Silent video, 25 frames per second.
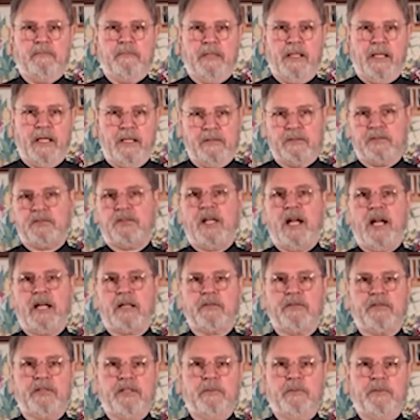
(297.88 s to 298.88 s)

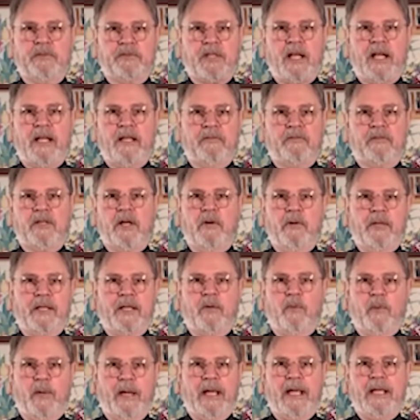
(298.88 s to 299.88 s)
aristocracy was kind of going
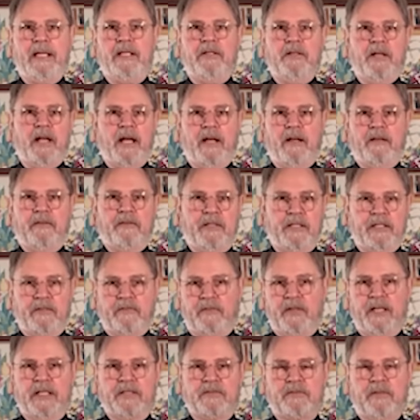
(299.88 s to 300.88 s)
away. You had the
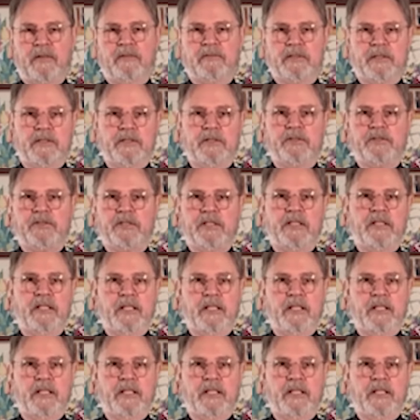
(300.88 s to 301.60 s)
French Revolution,